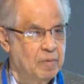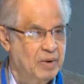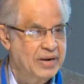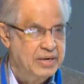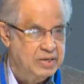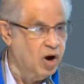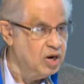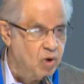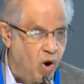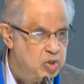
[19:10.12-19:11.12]
but it
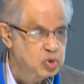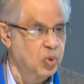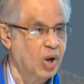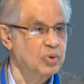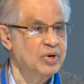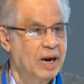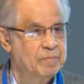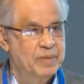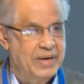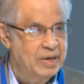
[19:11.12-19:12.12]
got all swallowed
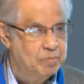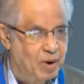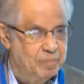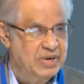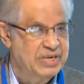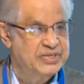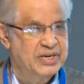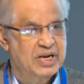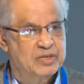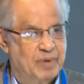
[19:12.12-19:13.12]
up in
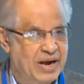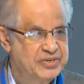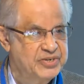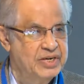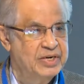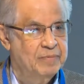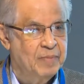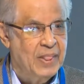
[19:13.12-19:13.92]
population expansion.